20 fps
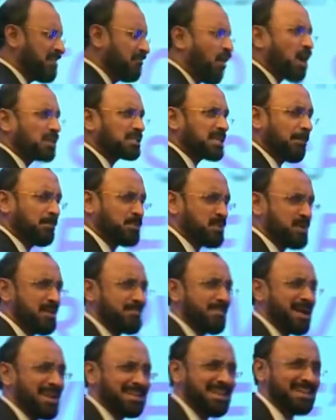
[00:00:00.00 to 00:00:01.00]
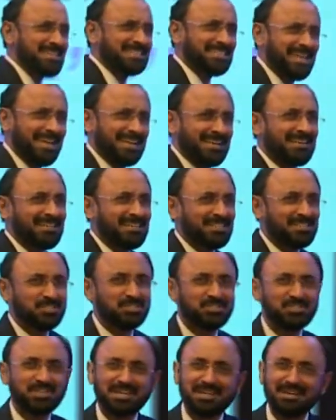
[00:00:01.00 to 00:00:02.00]
walked up to him and then said,
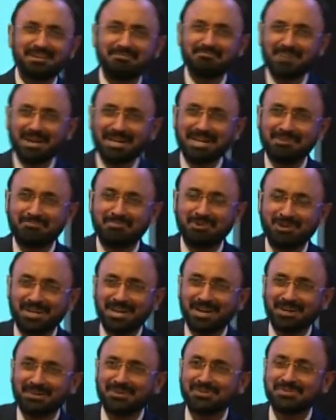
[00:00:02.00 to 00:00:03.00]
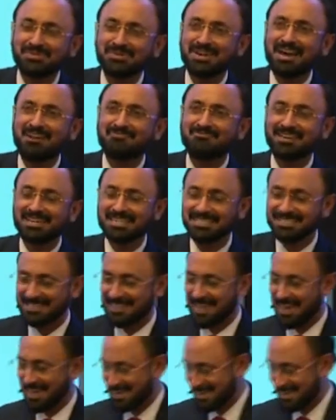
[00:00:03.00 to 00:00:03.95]
Sir, mage poddak autograph ek sign